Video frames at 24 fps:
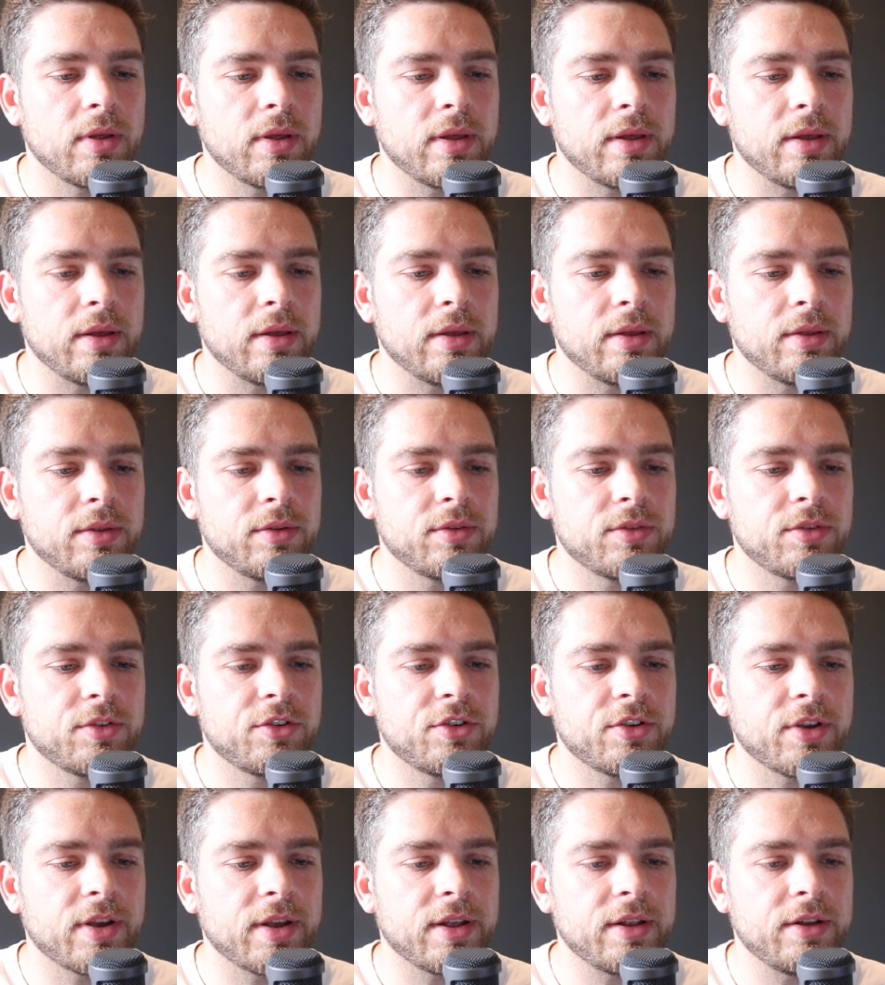is
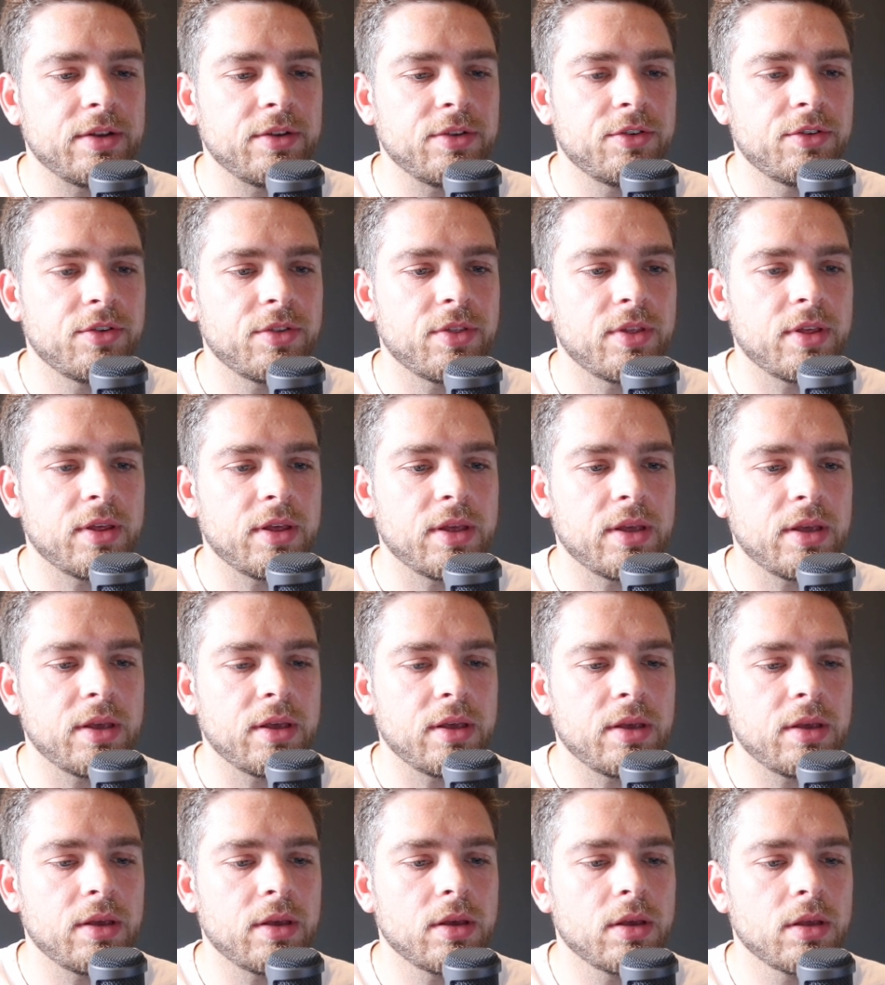change
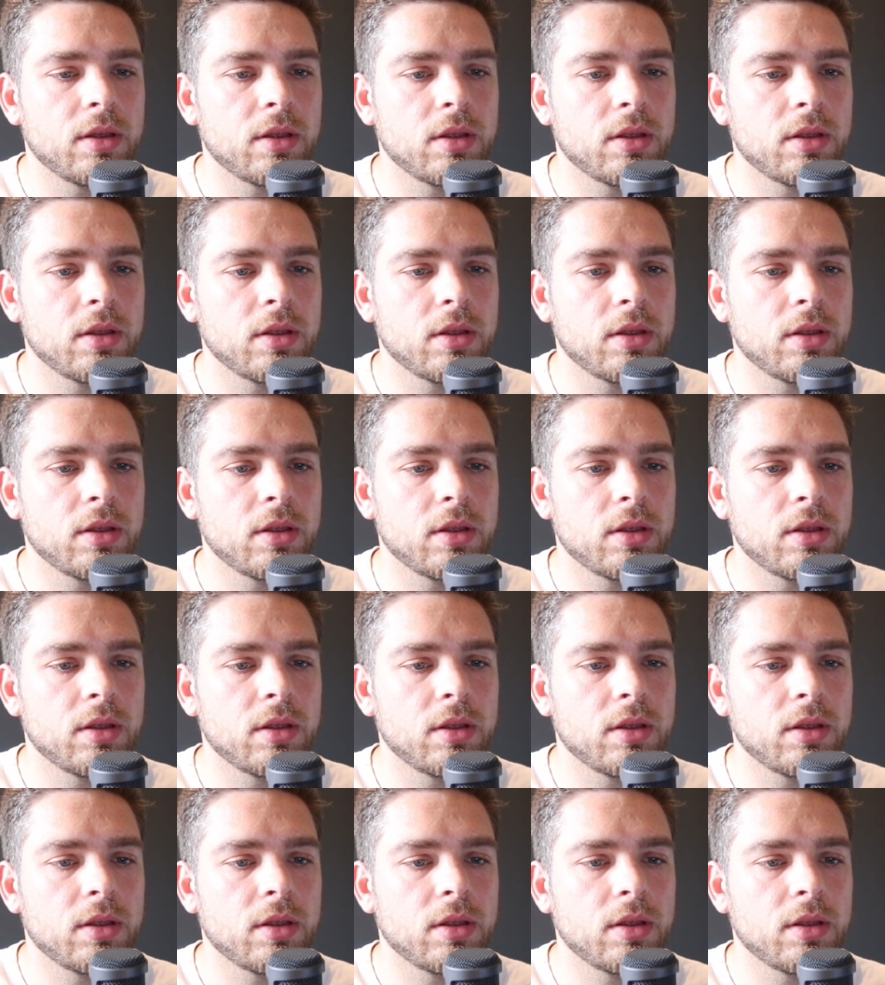the